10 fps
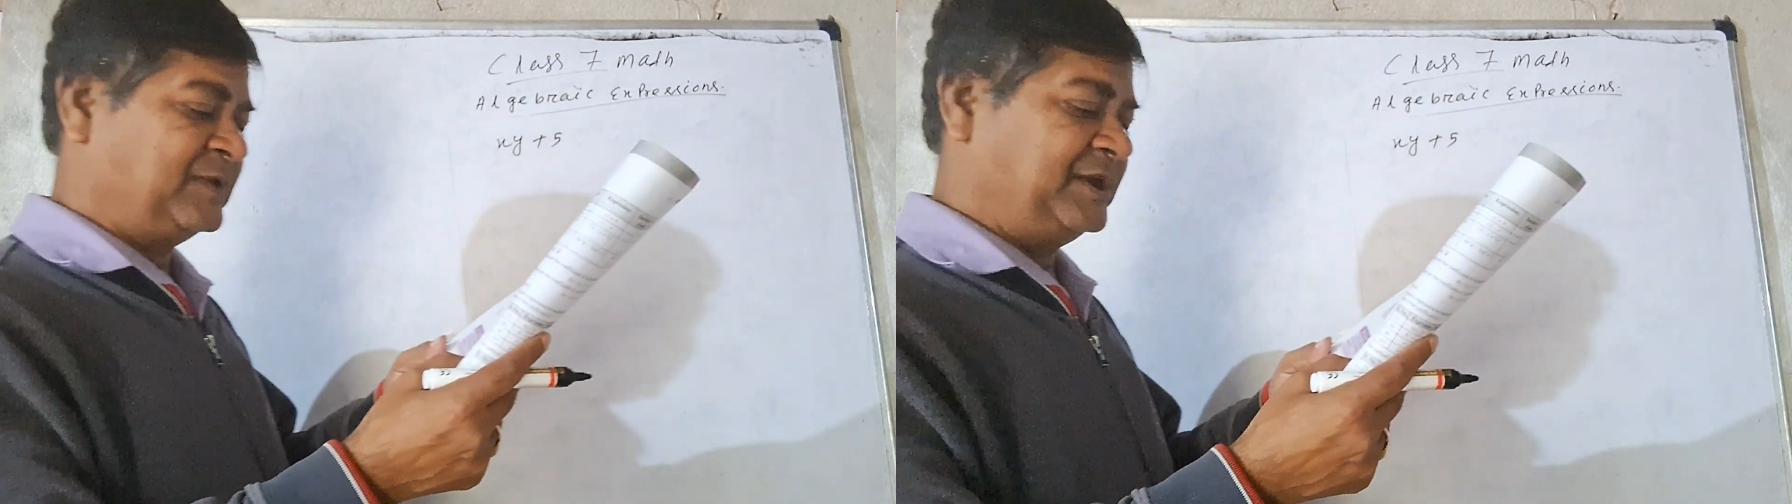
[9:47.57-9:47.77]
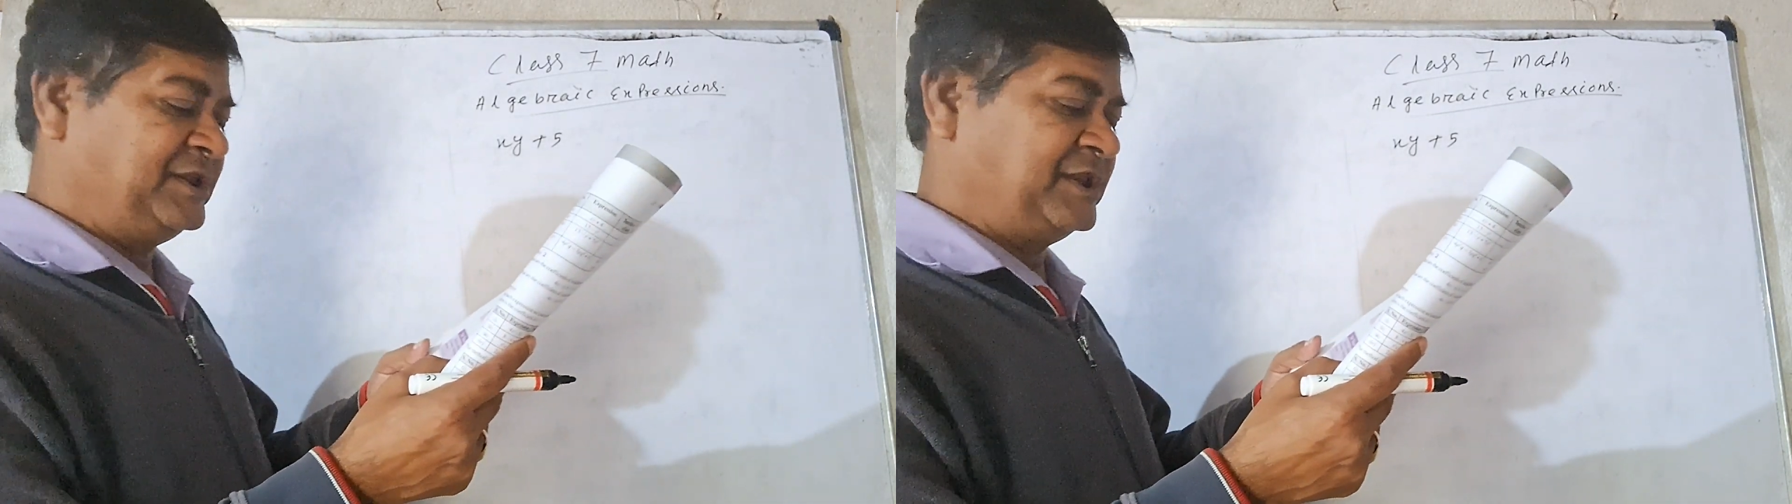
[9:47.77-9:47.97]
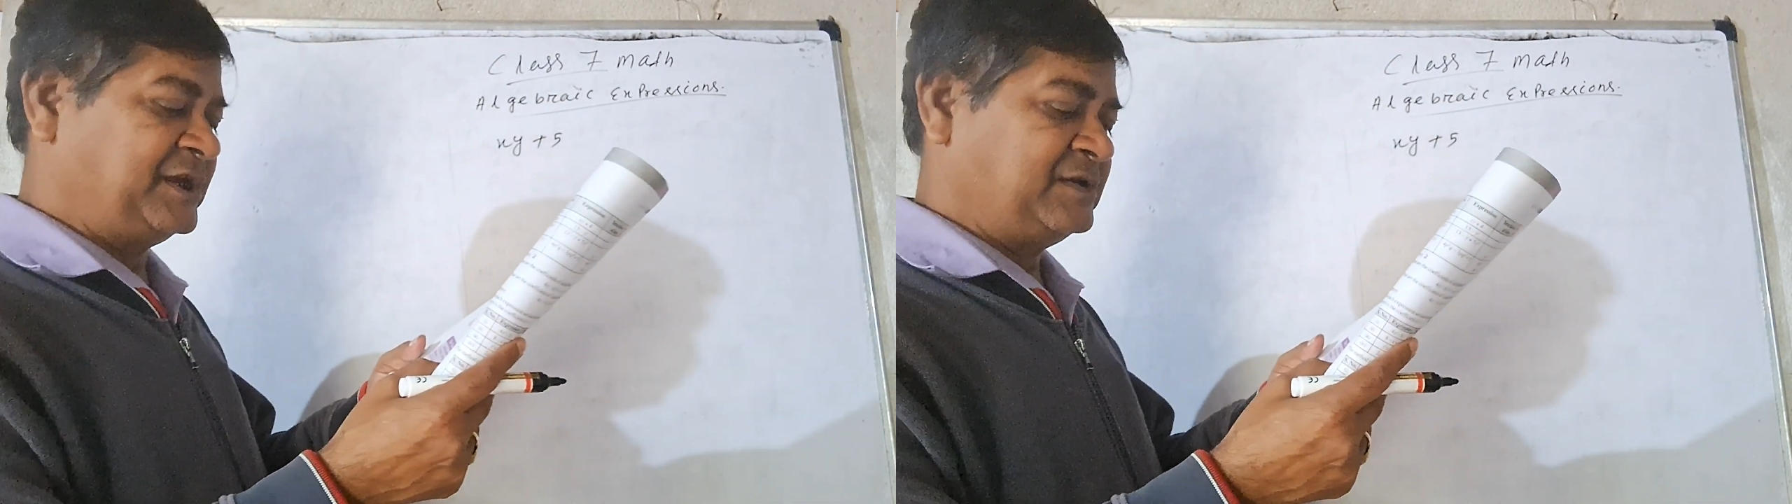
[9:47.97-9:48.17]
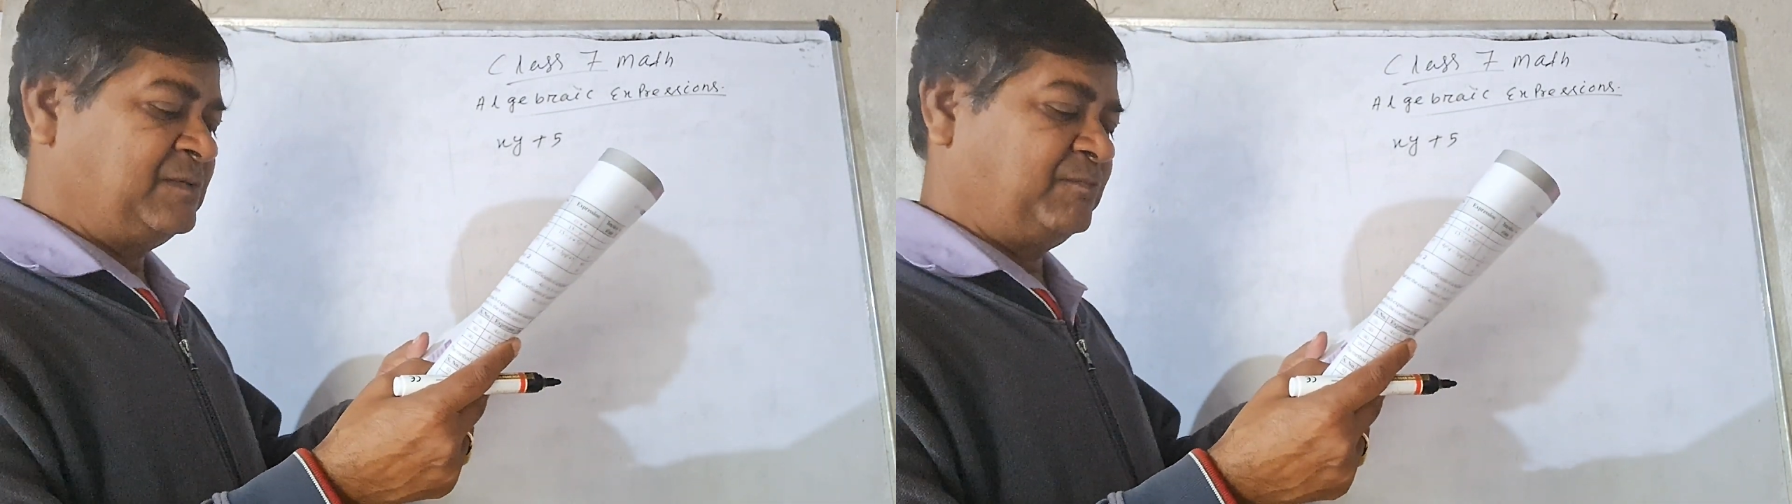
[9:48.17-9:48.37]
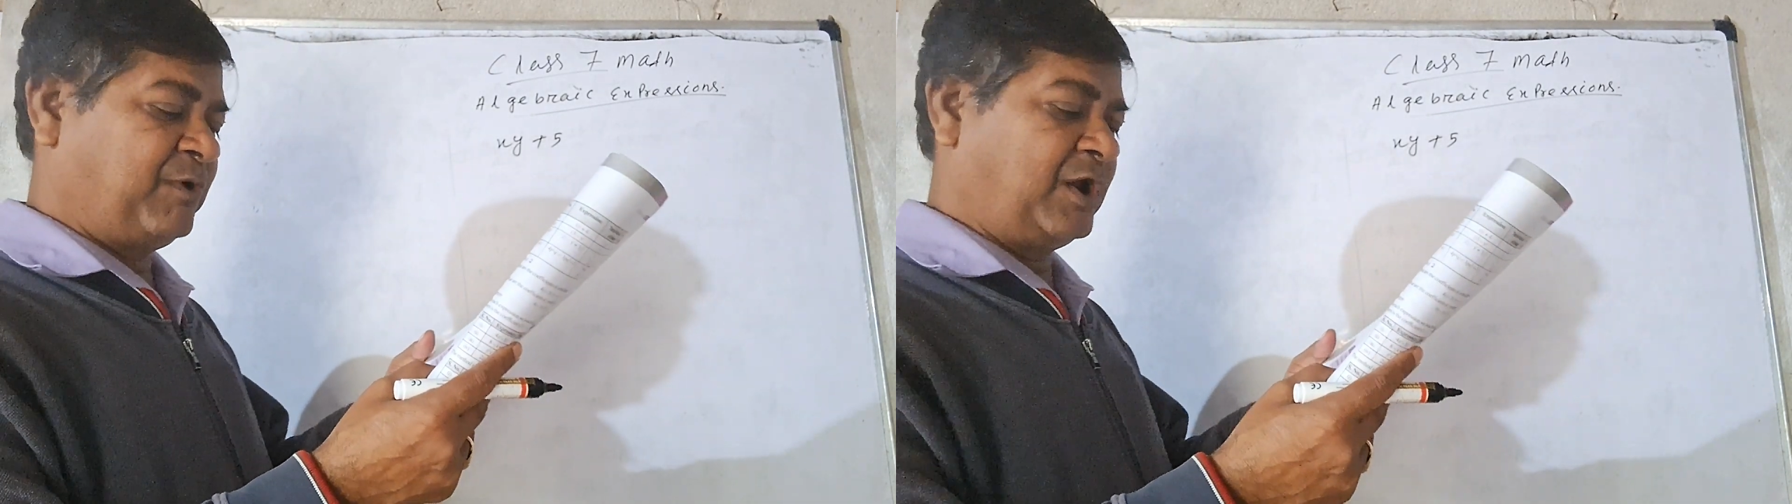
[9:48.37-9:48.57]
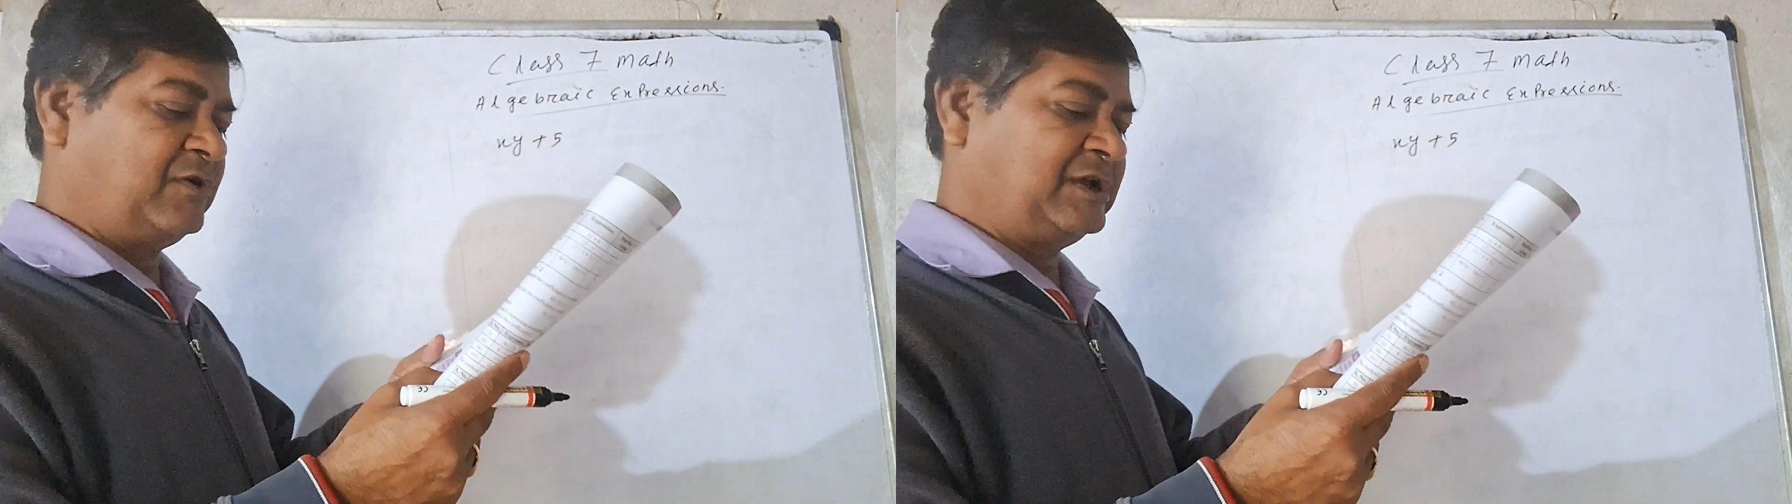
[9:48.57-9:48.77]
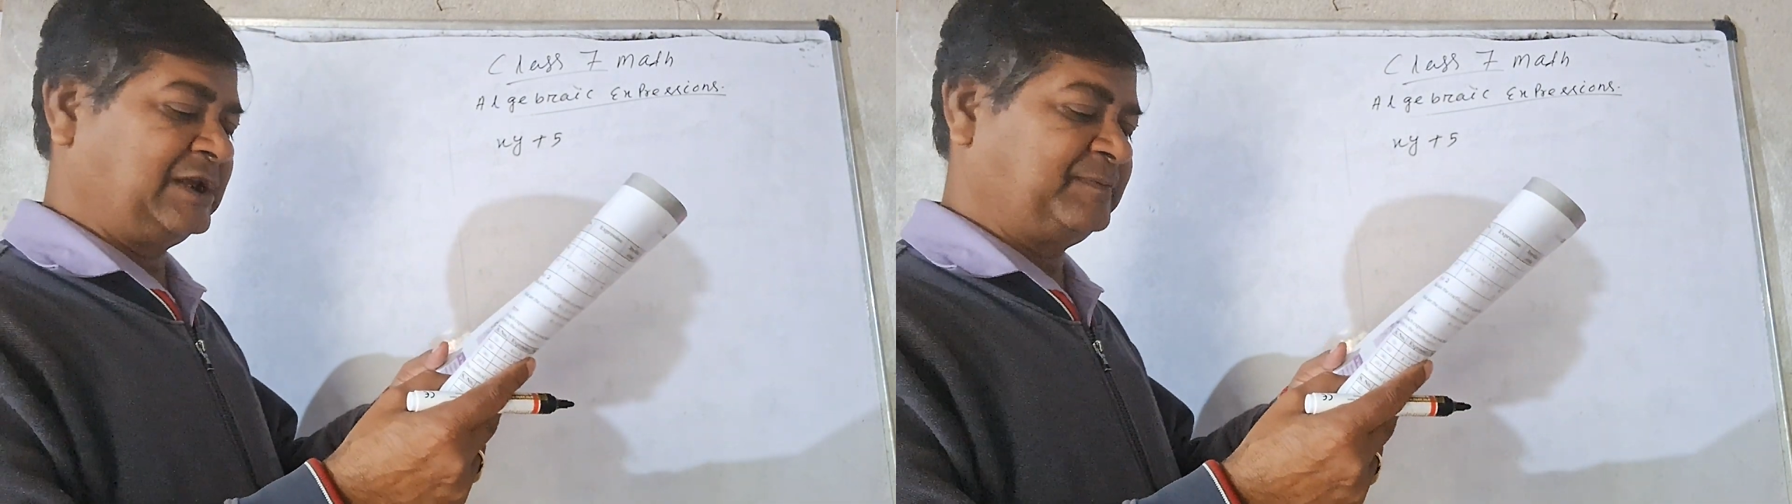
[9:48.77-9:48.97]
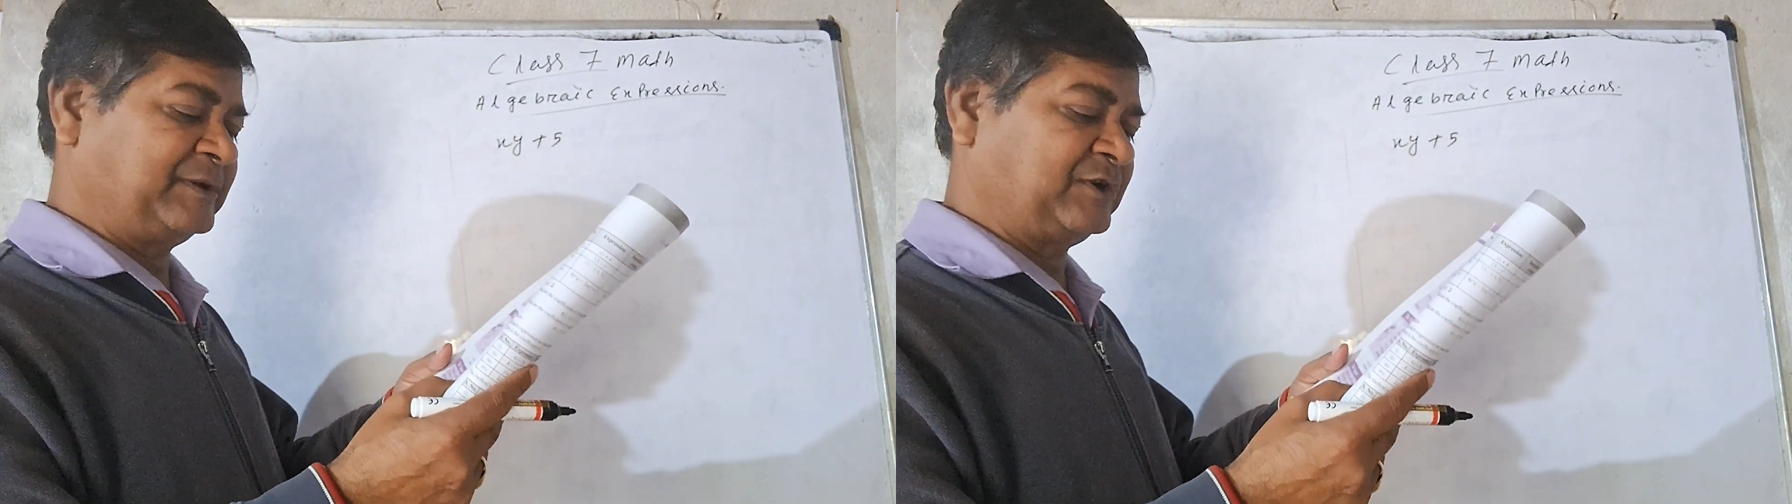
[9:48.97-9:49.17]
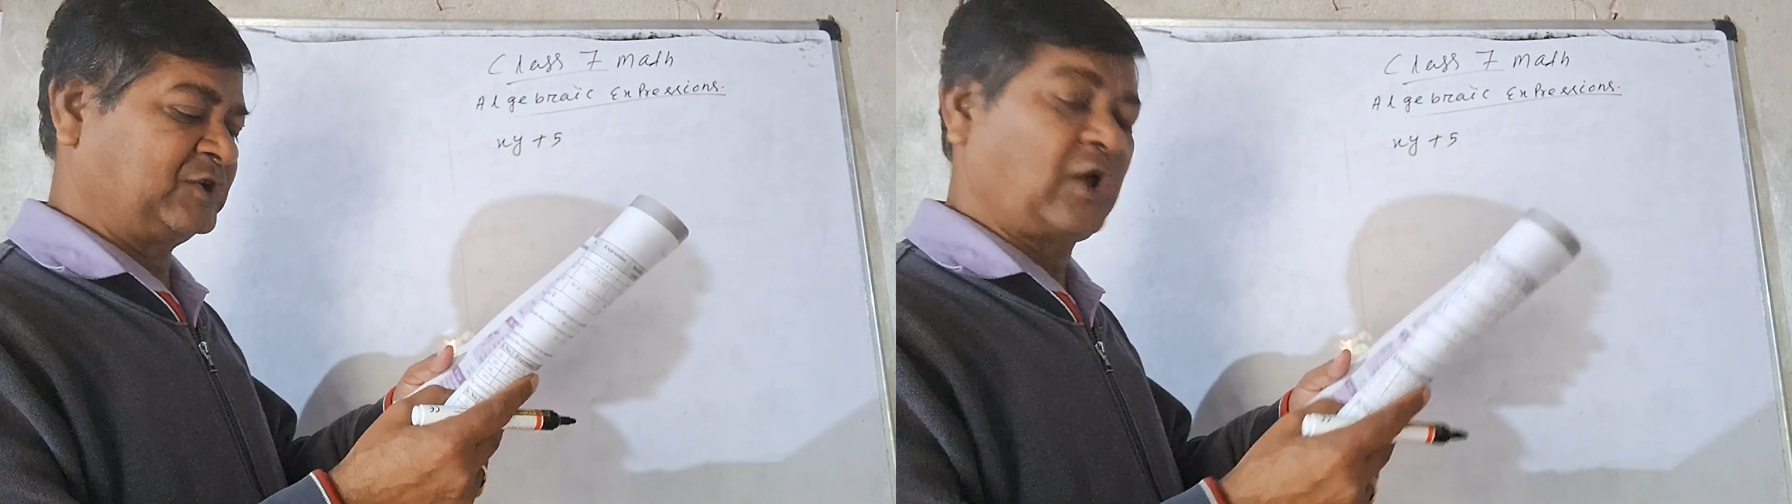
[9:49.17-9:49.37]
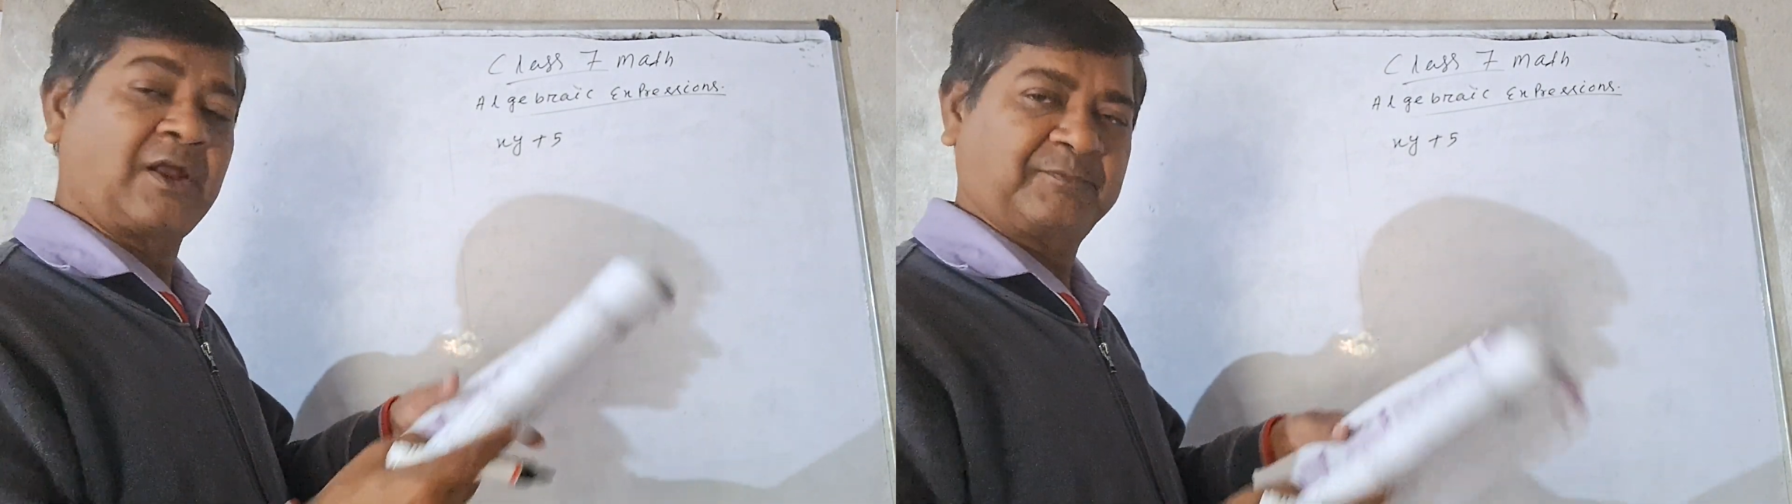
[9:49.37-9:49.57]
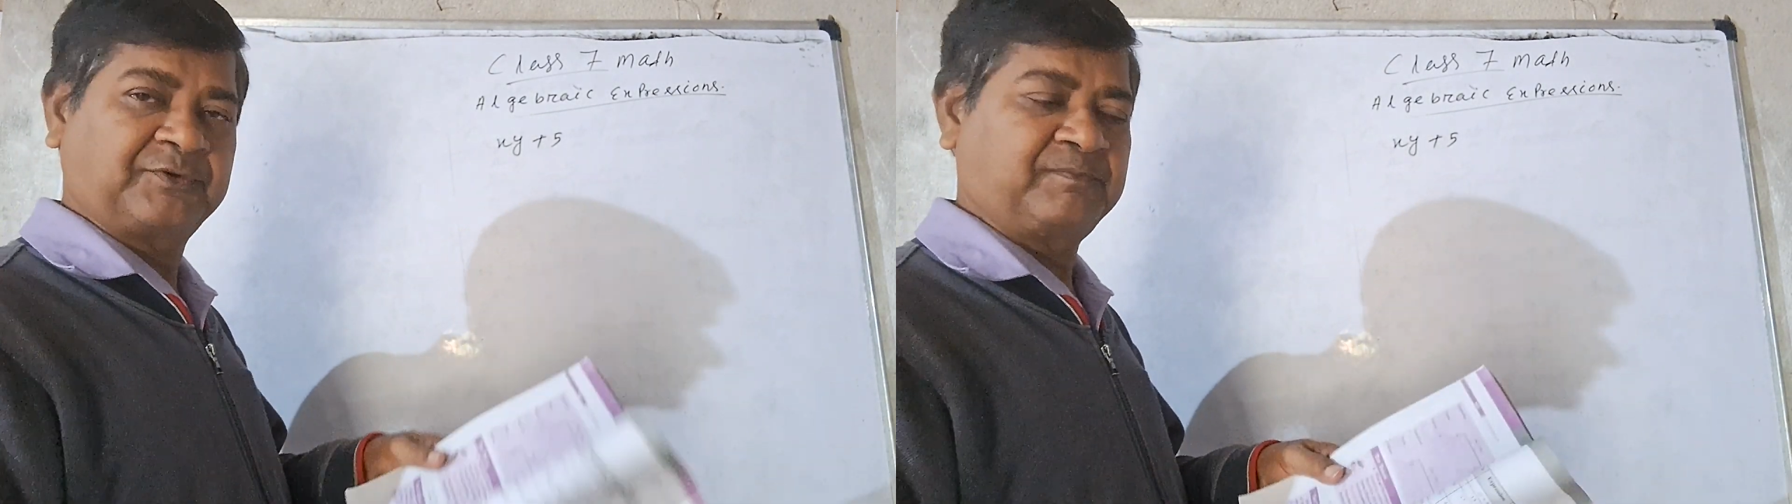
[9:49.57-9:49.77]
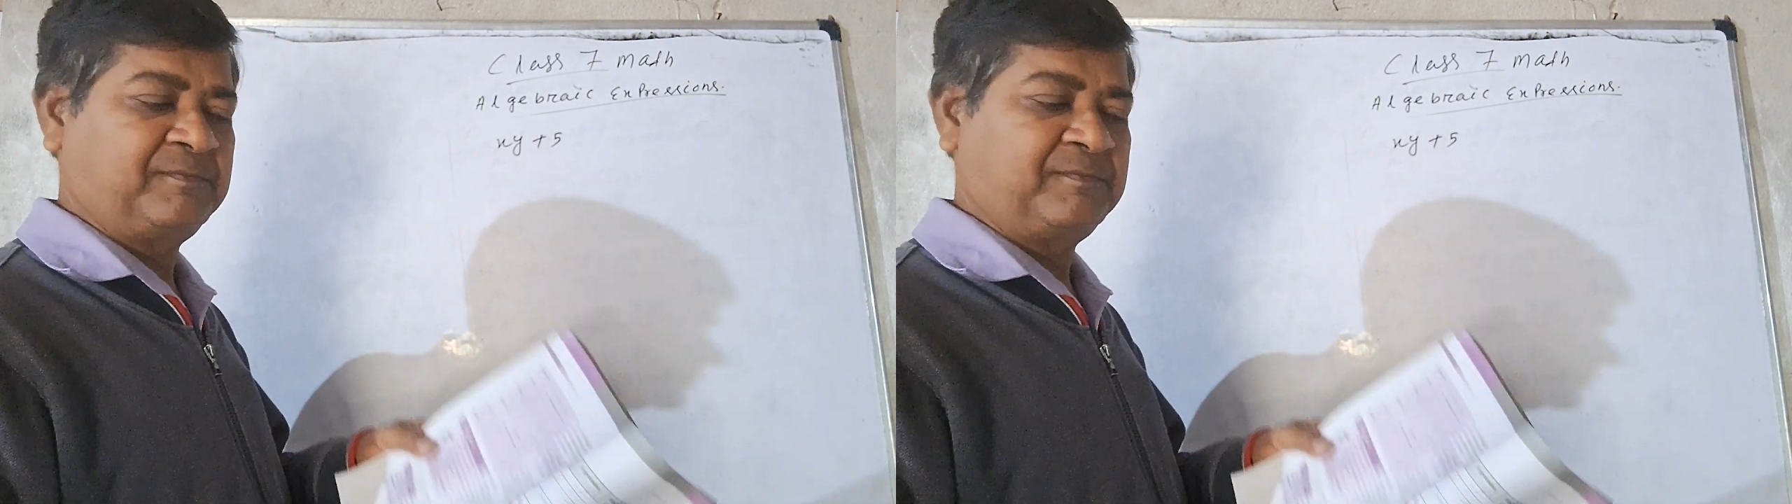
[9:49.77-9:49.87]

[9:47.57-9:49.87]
in the following expression terms.